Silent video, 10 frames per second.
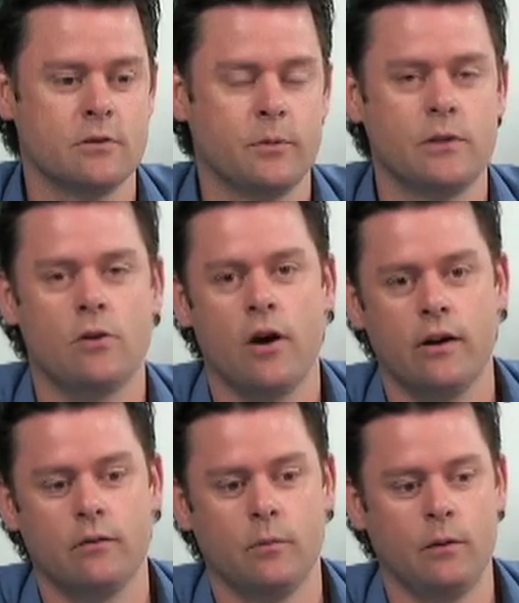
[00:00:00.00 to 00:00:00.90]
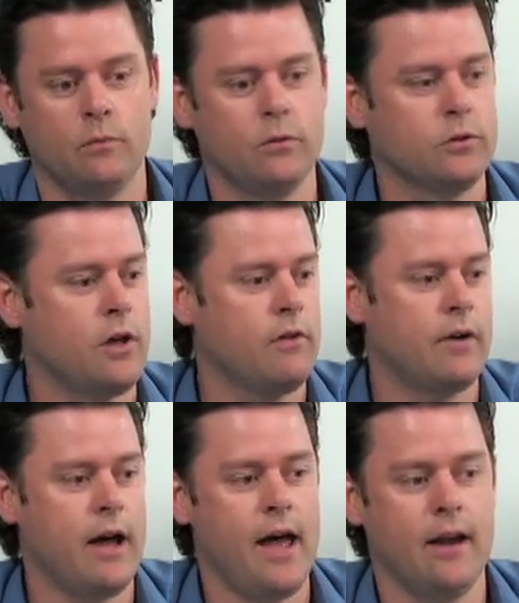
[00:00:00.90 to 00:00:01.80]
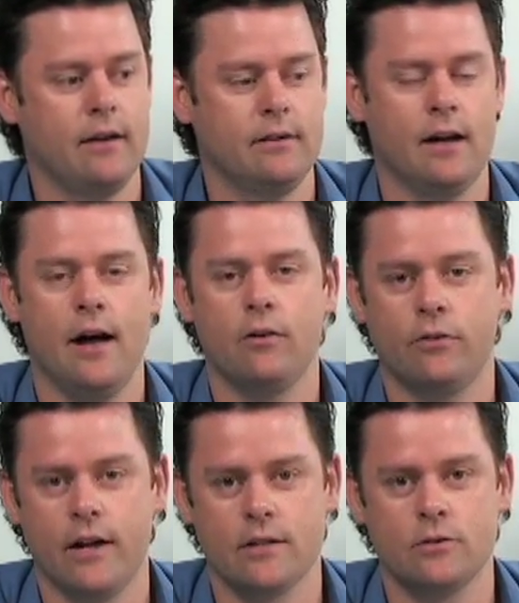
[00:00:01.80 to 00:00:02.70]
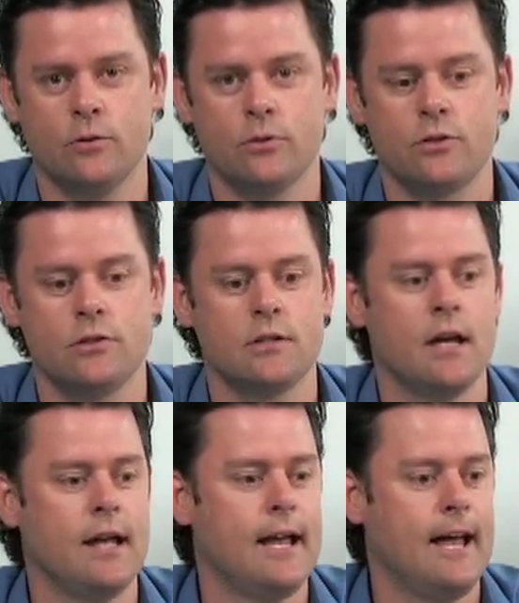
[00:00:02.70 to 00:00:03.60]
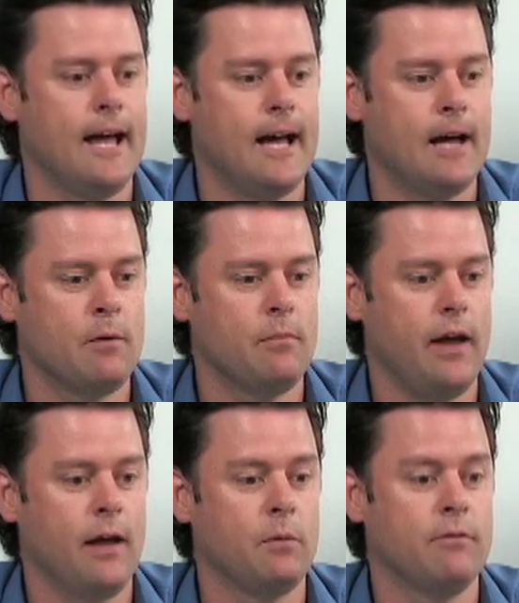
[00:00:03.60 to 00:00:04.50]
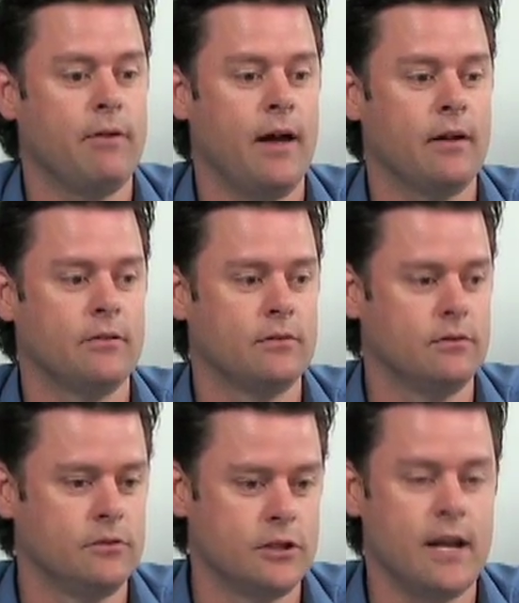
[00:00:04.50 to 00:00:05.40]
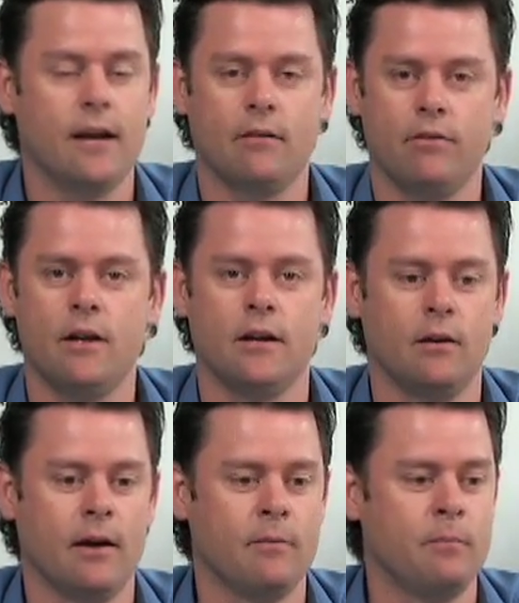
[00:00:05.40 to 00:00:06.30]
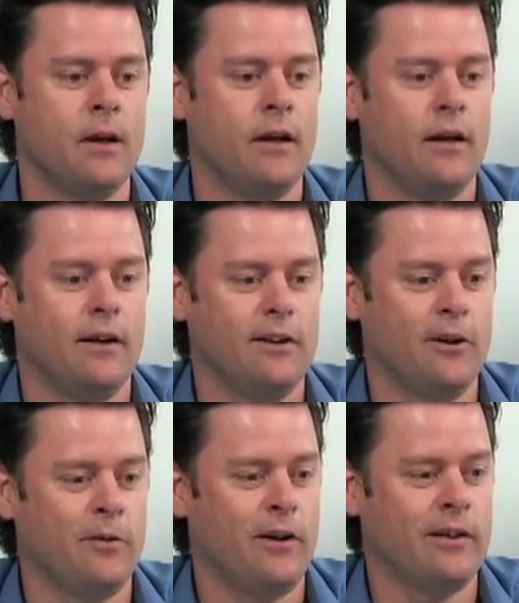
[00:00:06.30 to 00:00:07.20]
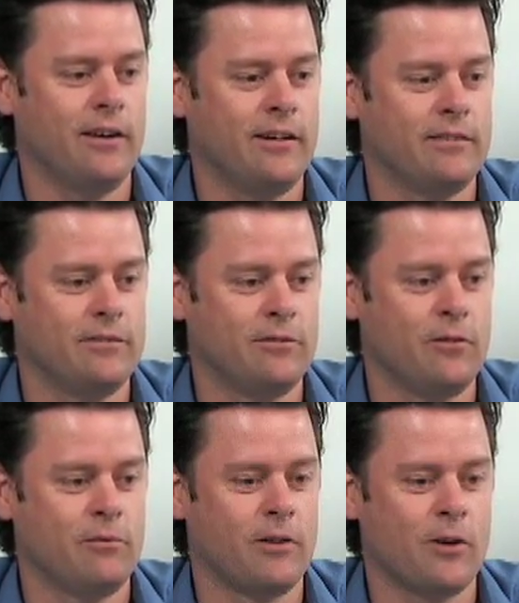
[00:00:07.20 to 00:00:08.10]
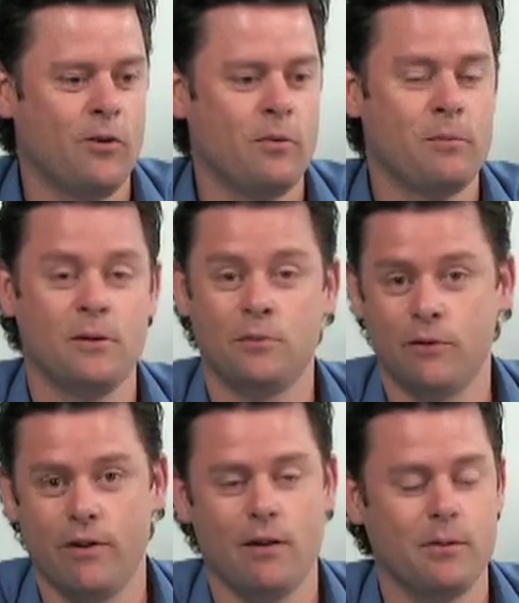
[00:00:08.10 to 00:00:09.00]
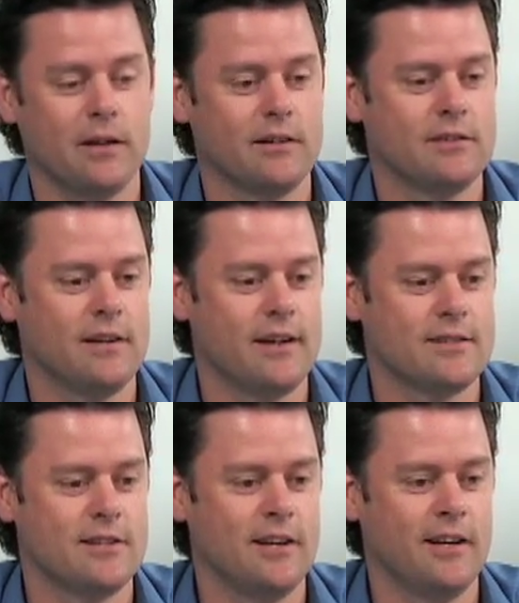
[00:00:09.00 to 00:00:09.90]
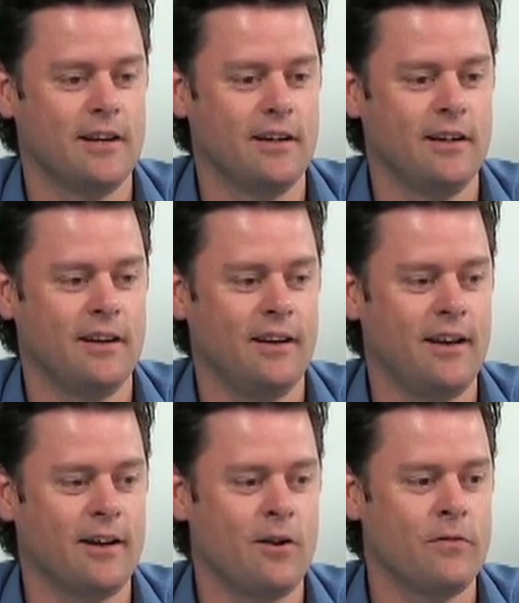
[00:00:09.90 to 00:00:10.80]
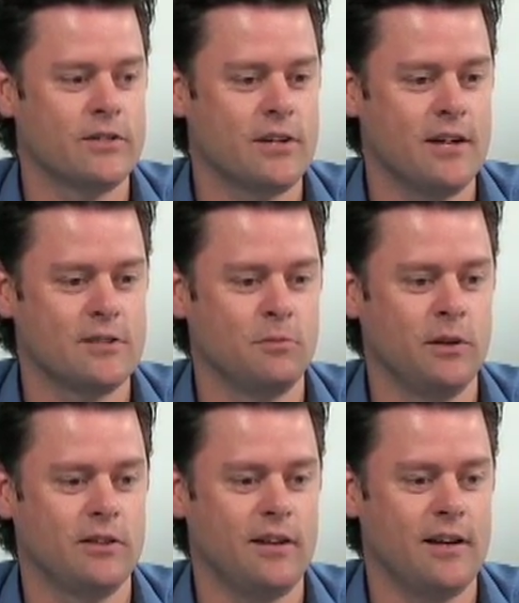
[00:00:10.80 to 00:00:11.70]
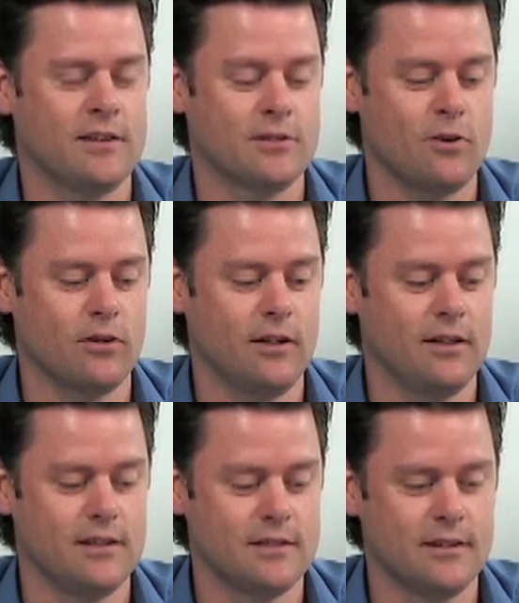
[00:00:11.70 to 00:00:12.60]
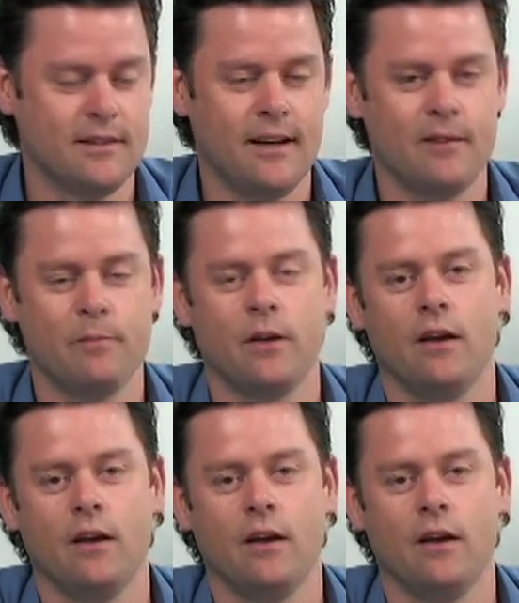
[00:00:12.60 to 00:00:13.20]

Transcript: that we tried it. We looked over at 100,000 horses, and we found genetic affinity. I recall when we were developing it, sitting in a conversation with Scott Gillies, and